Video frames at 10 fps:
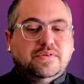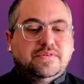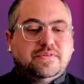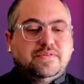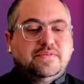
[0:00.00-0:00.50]
And
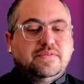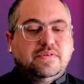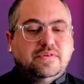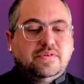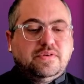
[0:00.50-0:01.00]
this is,
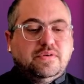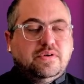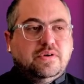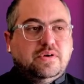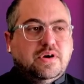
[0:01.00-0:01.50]

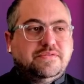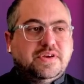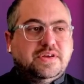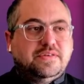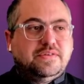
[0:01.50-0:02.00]

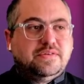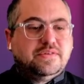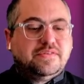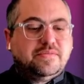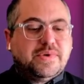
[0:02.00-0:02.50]
offset
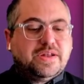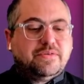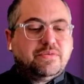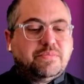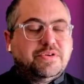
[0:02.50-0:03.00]
doesn't
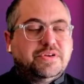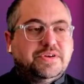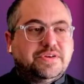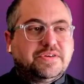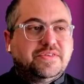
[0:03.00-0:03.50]
matter what we put
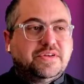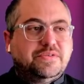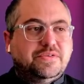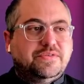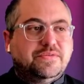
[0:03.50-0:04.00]
in here because they
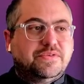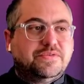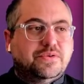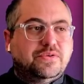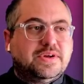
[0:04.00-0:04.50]
don't use for
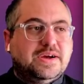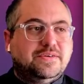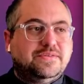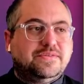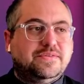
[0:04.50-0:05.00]
the total
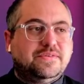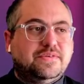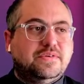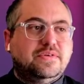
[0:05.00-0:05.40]
counts.